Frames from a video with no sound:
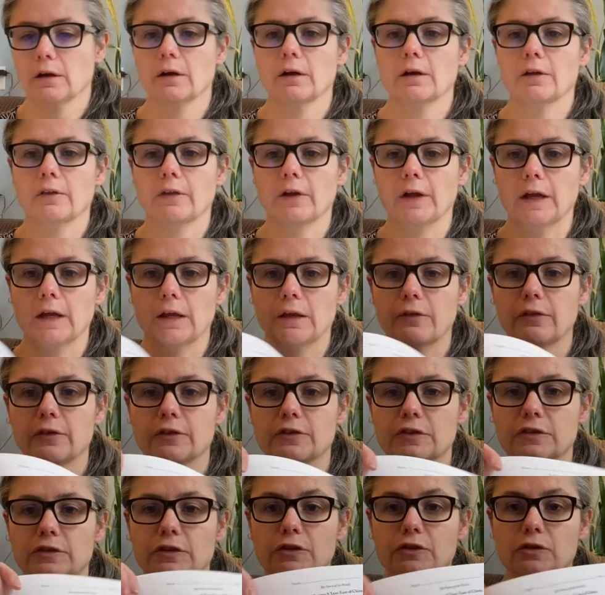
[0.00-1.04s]
Like this
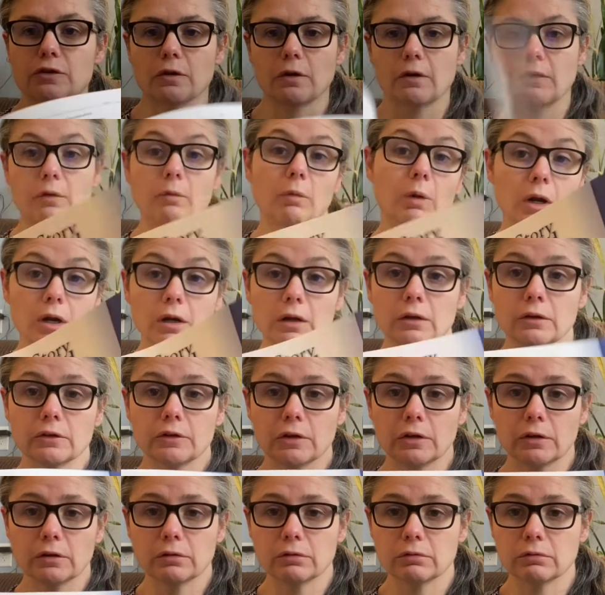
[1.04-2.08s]
is the story of the world,
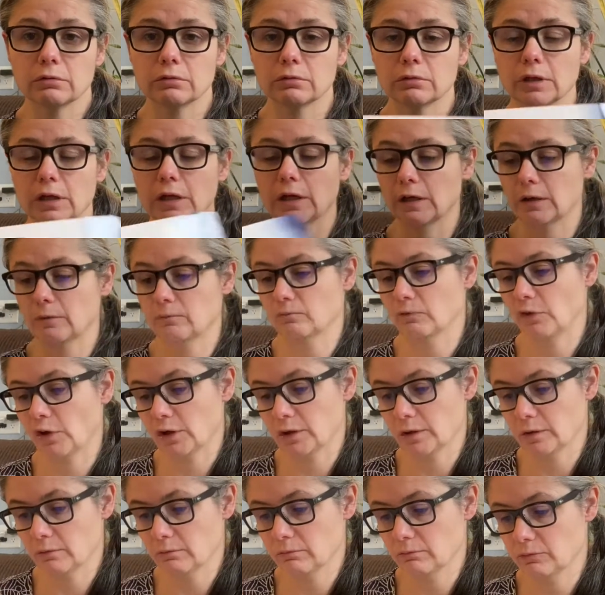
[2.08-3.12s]
um,
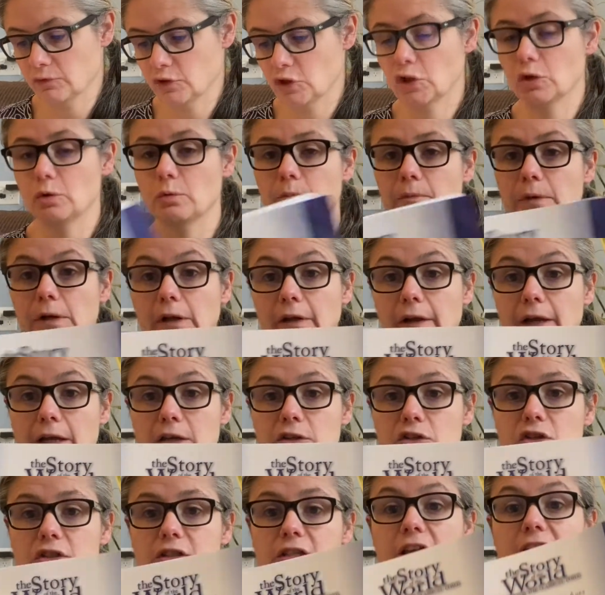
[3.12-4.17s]
volume two, Middle
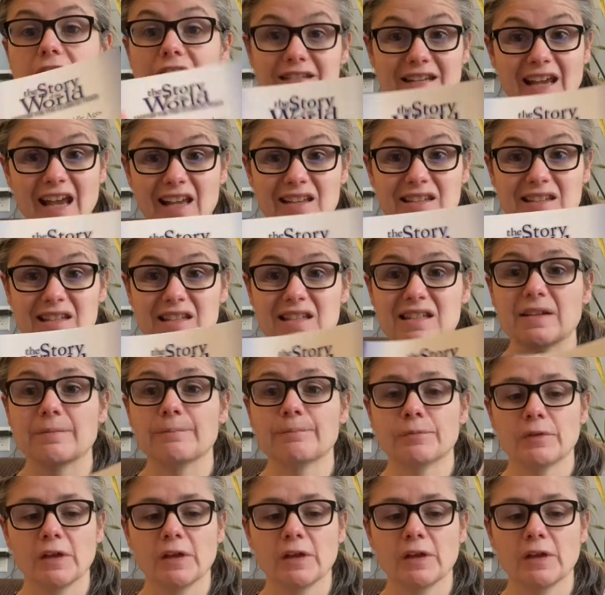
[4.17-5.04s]
Ages, tests,